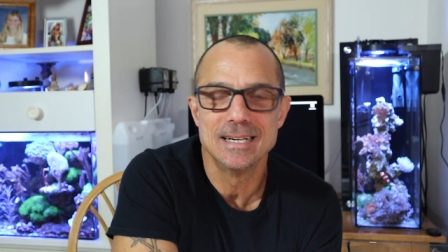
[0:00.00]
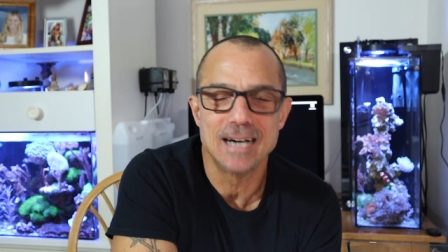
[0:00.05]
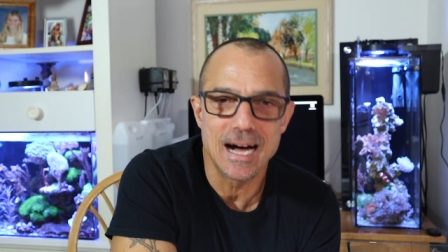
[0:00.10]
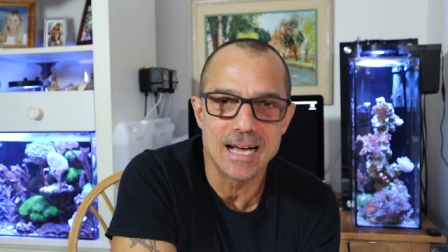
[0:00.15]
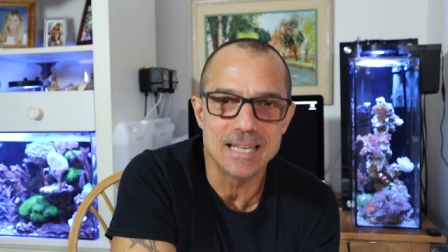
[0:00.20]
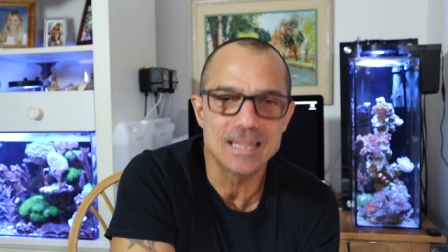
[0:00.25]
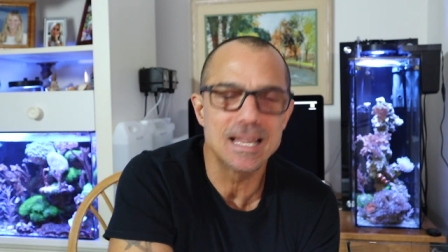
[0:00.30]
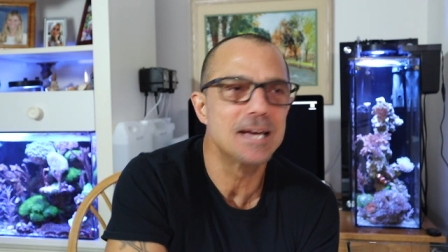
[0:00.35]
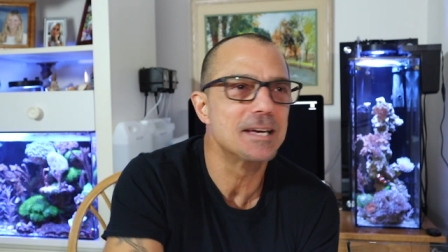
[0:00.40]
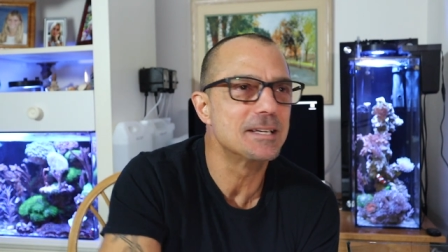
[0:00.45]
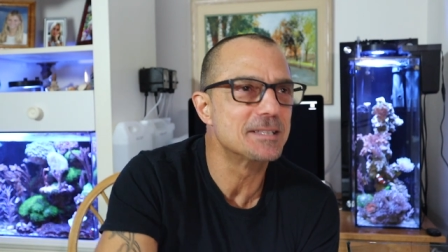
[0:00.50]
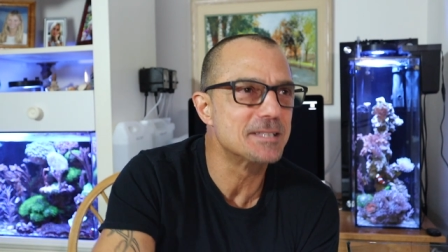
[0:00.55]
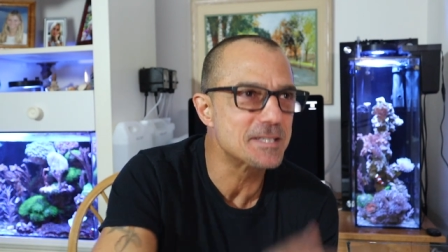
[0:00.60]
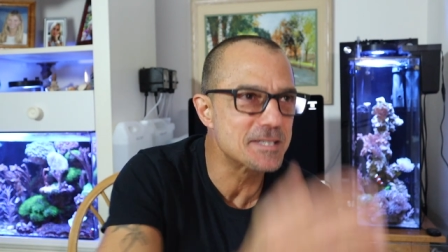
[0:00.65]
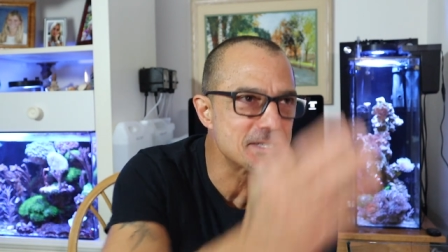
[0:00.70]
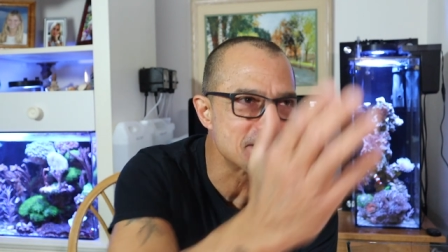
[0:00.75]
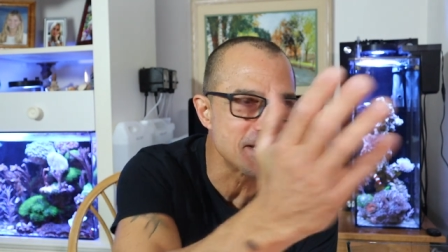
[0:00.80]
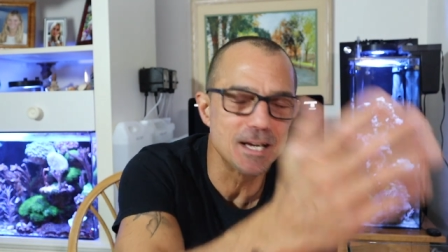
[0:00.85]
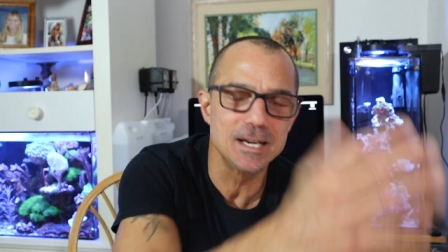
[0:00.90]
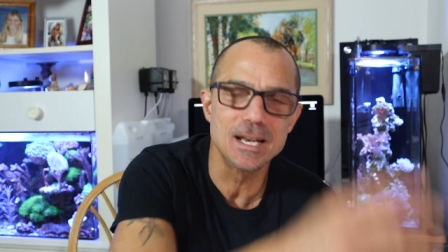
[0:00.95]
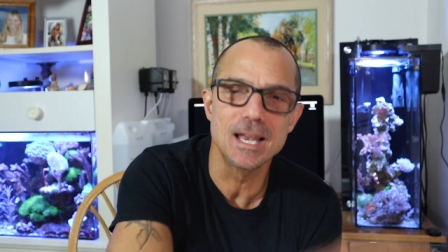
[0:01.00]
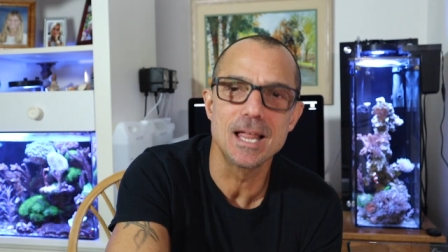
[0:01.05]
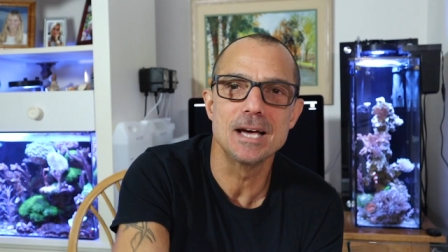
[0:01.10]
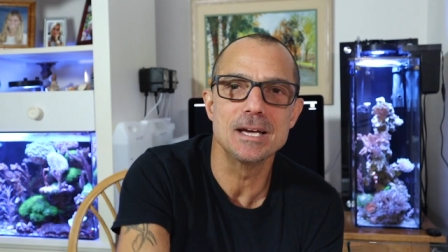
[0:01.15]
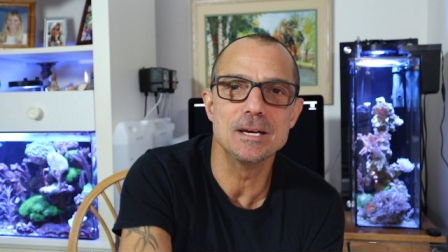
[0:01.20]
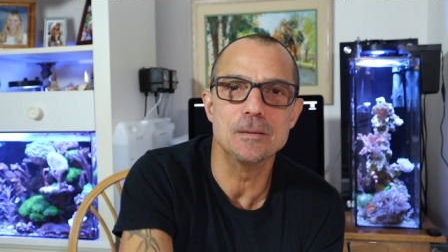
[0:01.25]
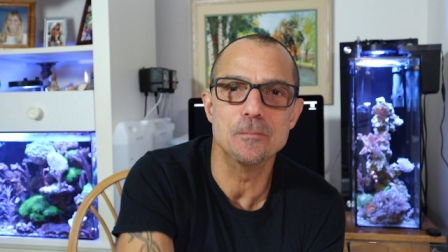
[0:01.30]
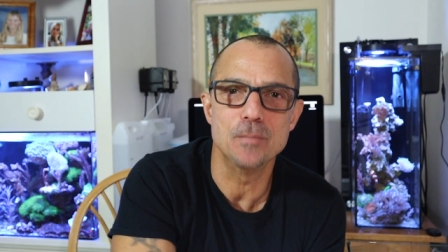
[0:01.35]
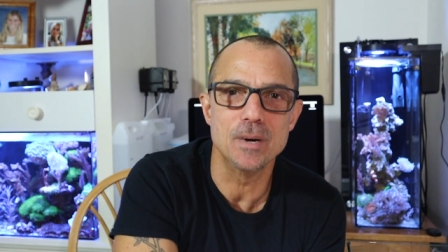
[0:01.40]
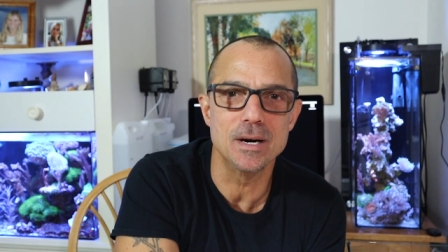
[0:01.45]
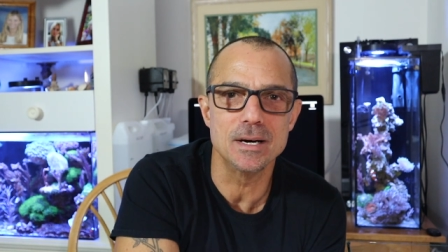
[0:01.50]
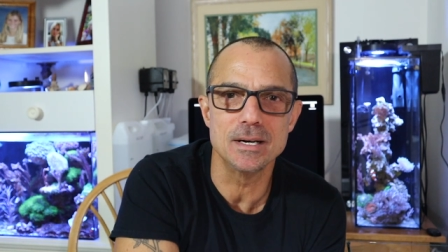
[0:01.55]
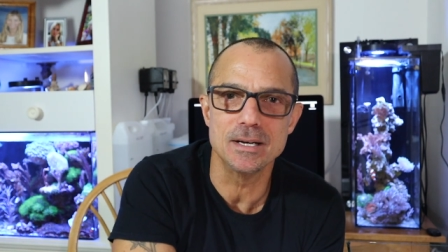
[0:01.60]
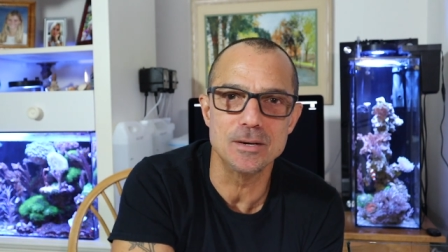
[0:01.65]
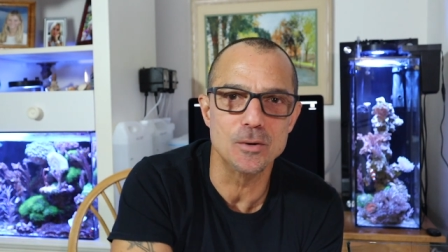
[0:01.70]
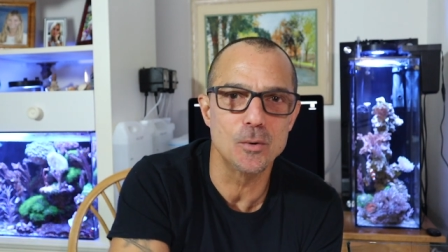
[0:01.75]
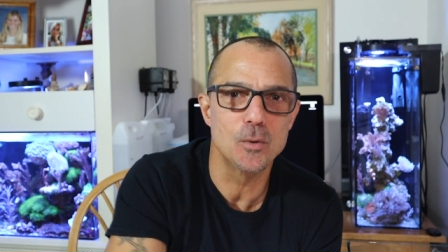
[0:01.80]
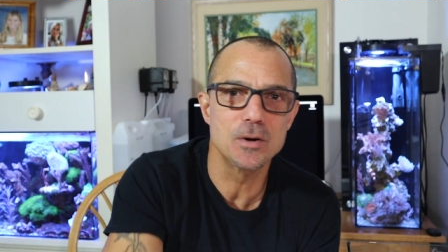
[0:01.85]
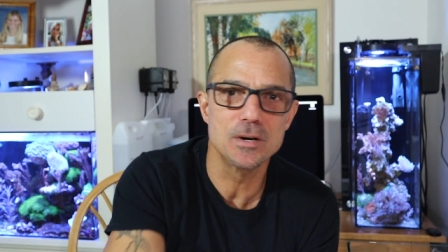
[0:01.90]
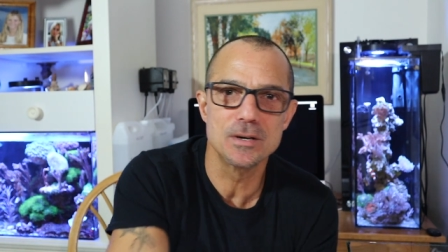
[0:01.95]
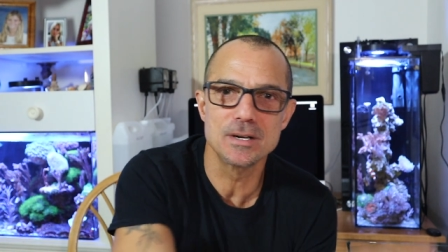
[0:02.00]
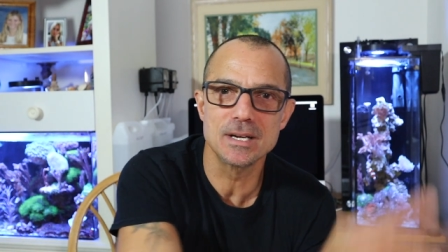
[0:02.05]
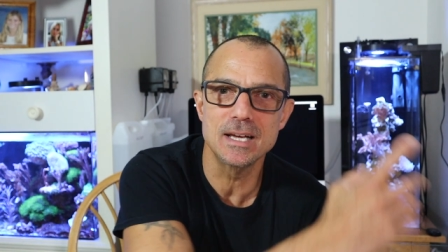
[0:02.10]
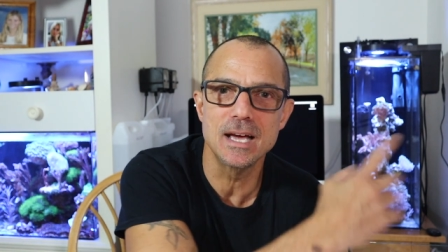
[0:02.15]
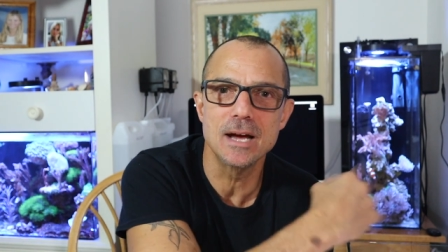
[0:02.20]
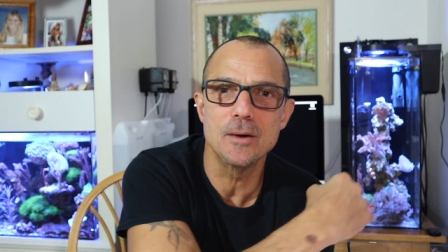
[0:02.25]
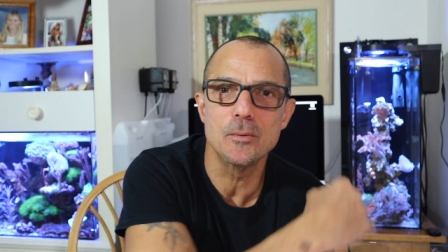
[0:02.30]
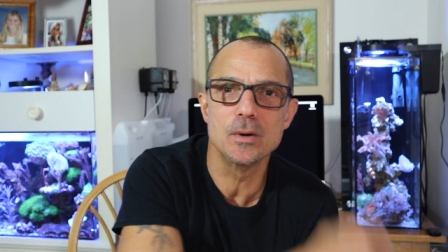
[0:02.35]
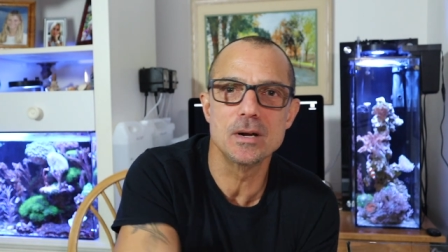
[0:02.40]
I like the sunlight, but in order to get